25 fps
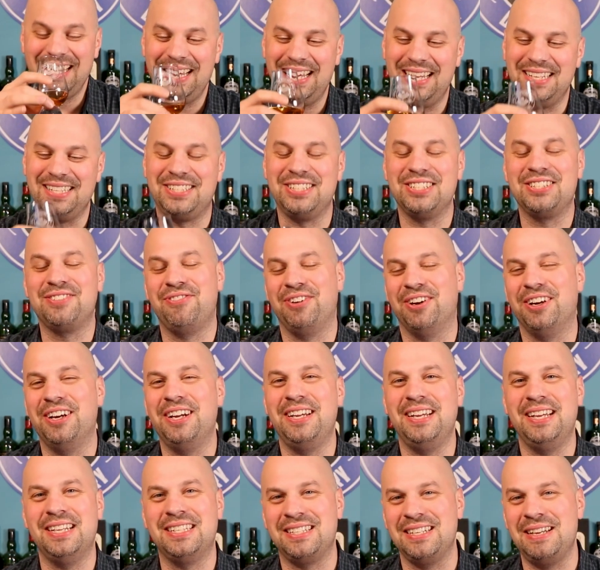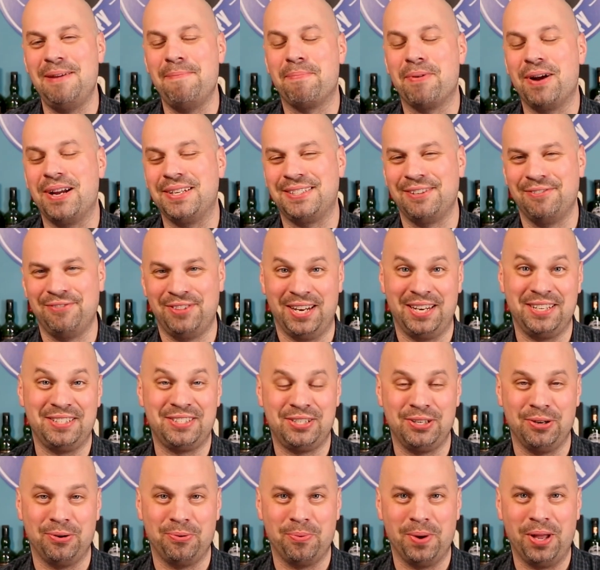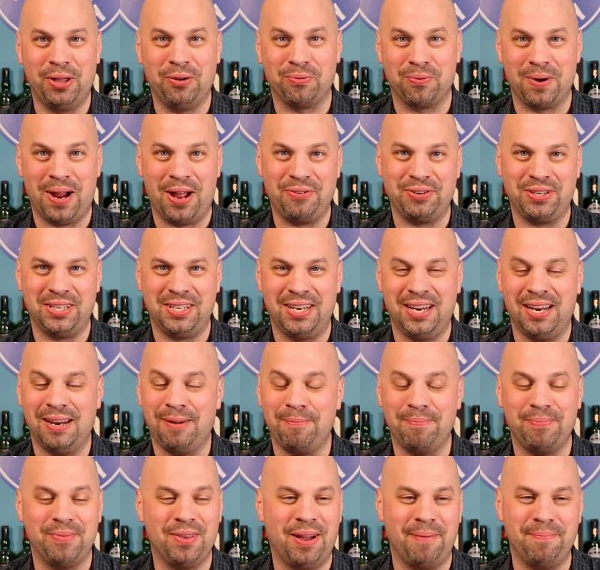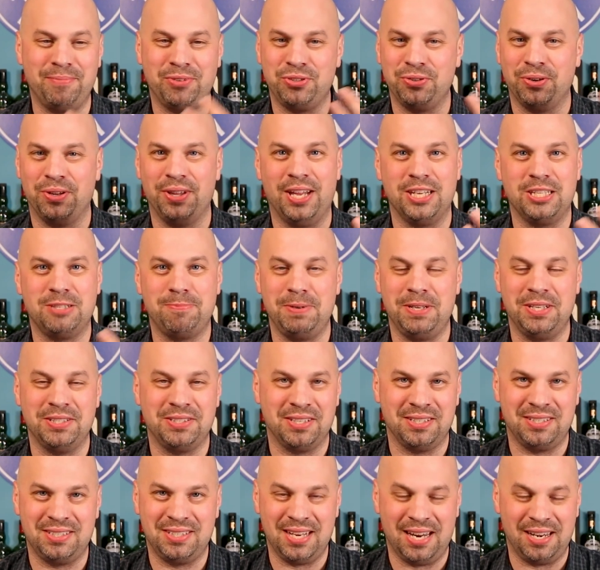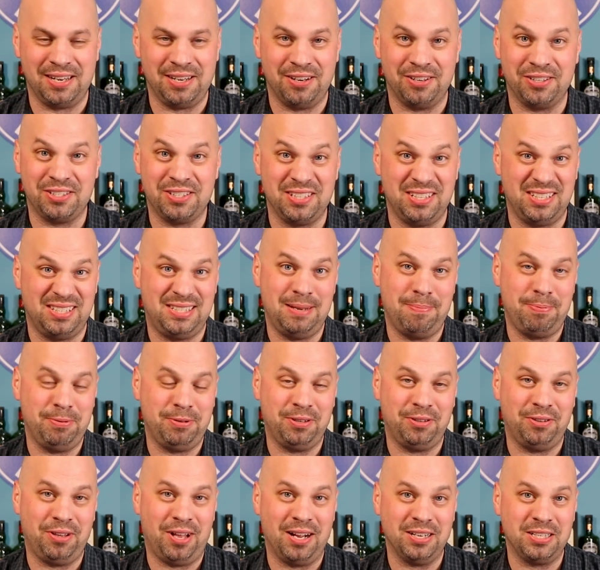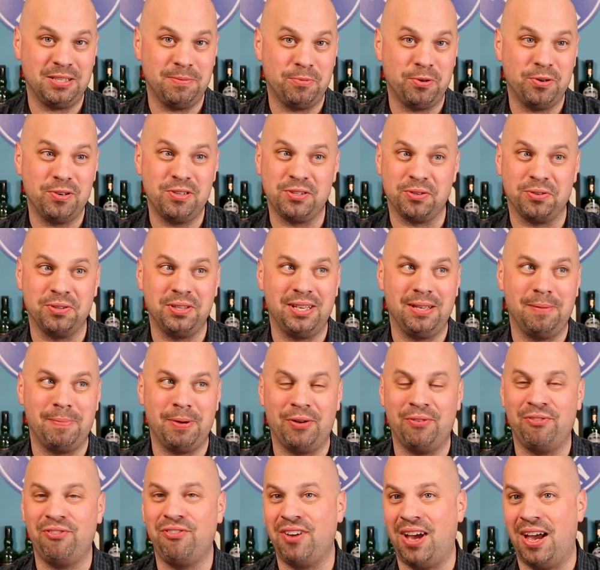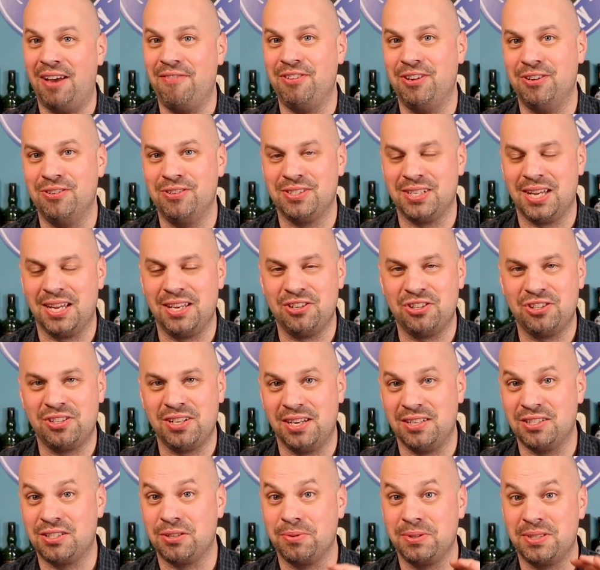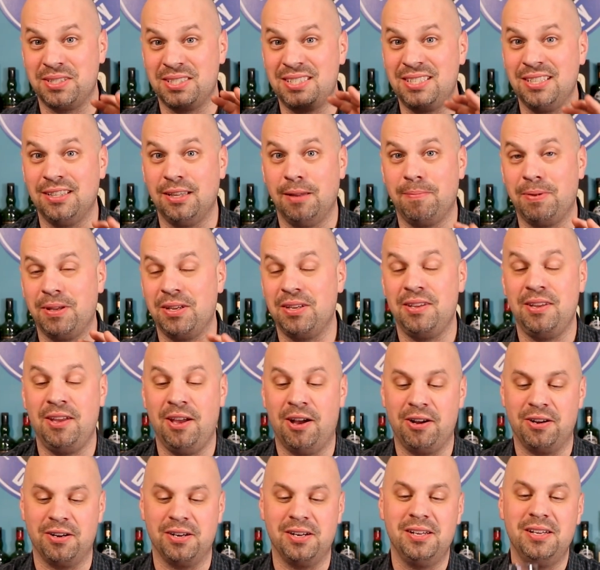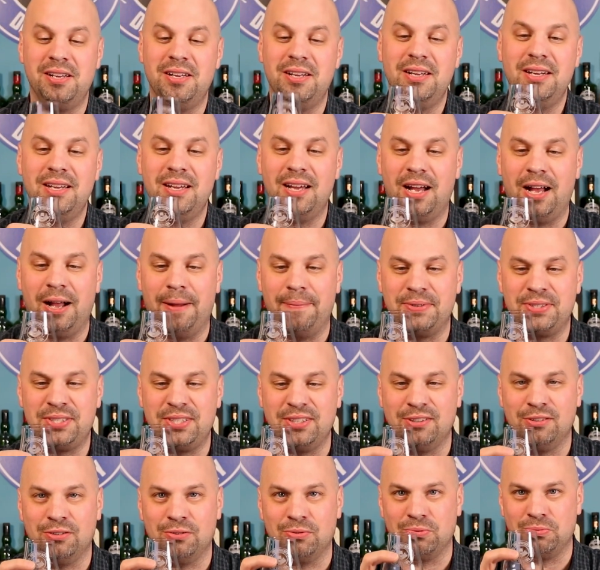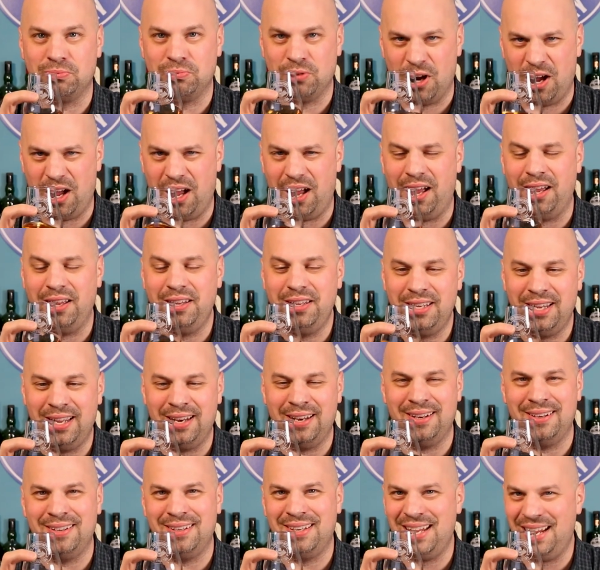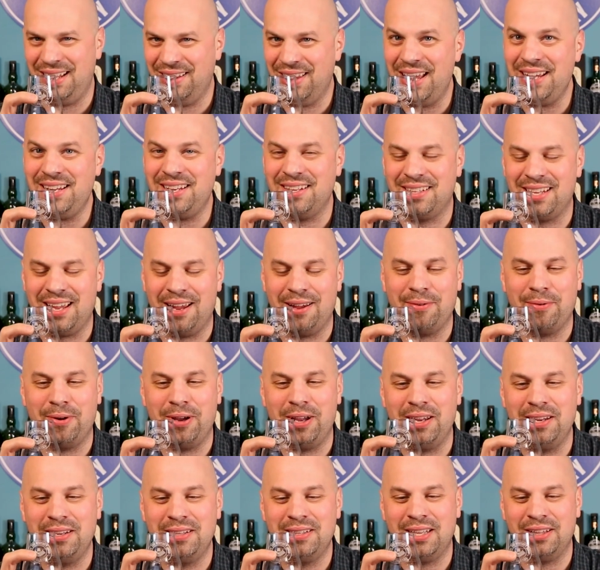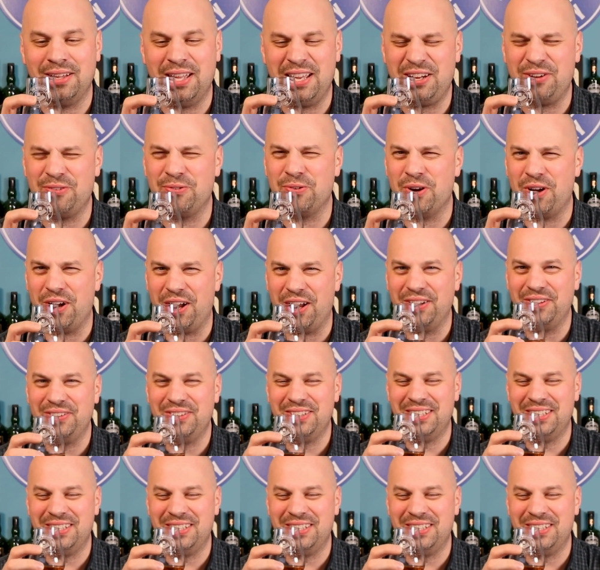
It's just very, it's impressive that it's so well-rounded. And I'm, I'm sure that's because it's ten years, because typical Octomore is only about five years aged. And so it's still a bit young, um, still a little raw, and they like it that way. They like it raw.